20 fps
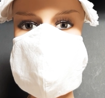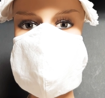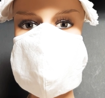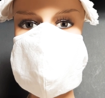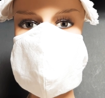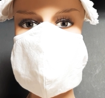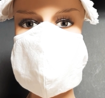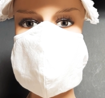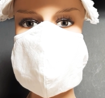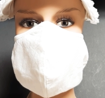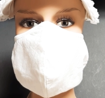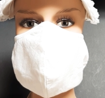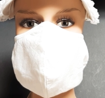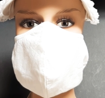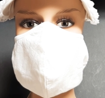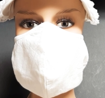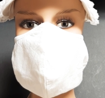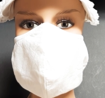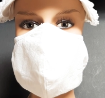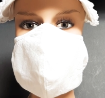for 30 minutes in
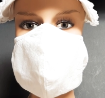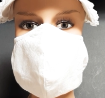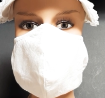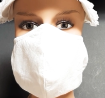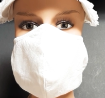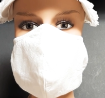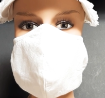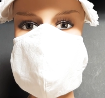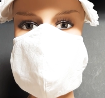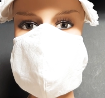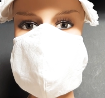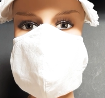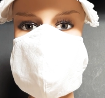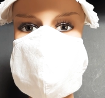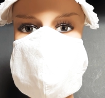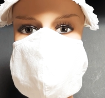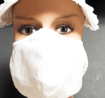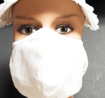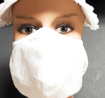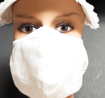hot,
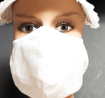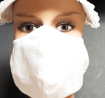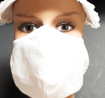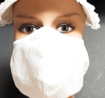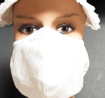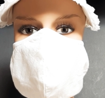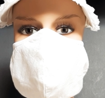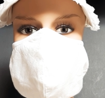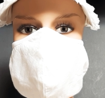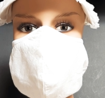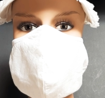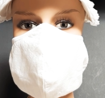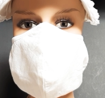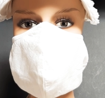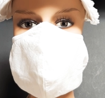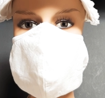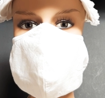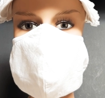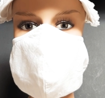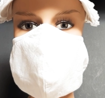soapy water,
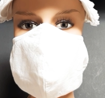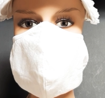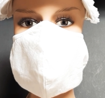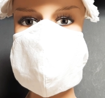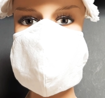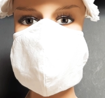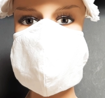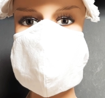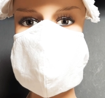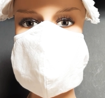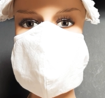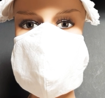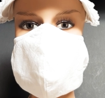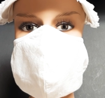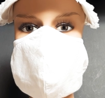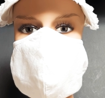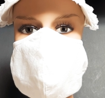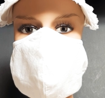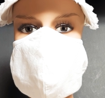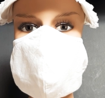and then
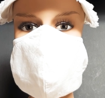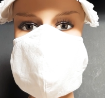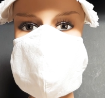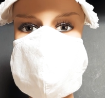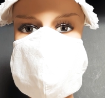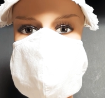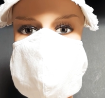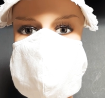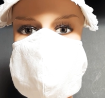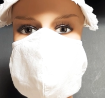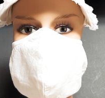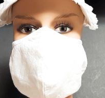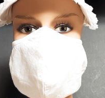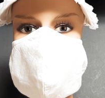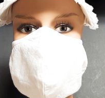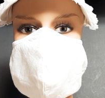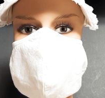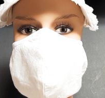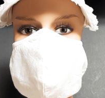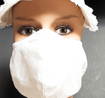hang them to
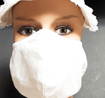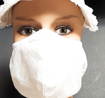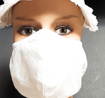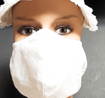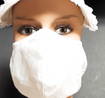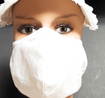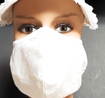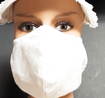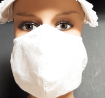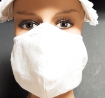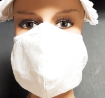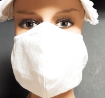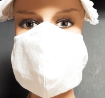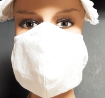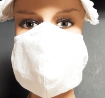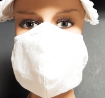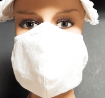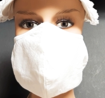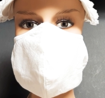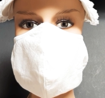dry.
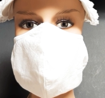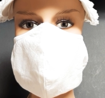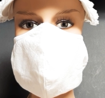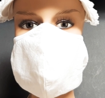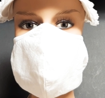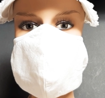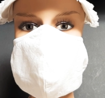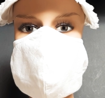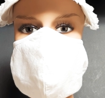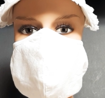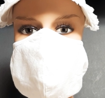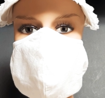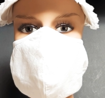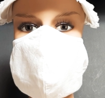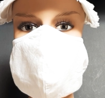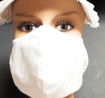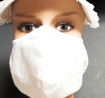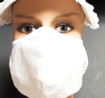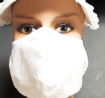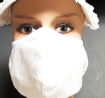And
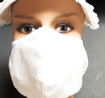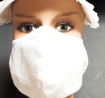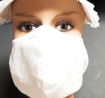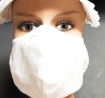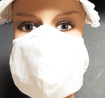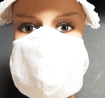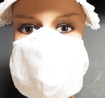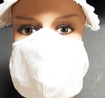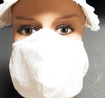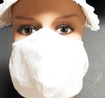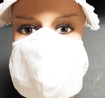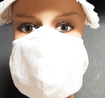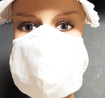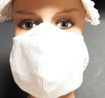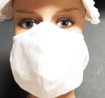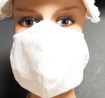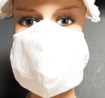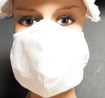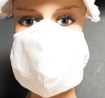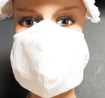they will just
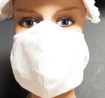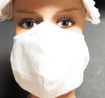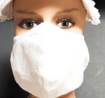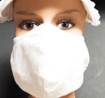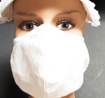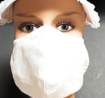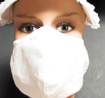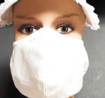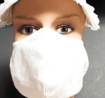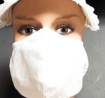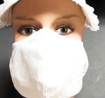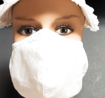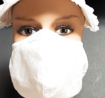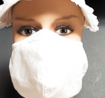last forever.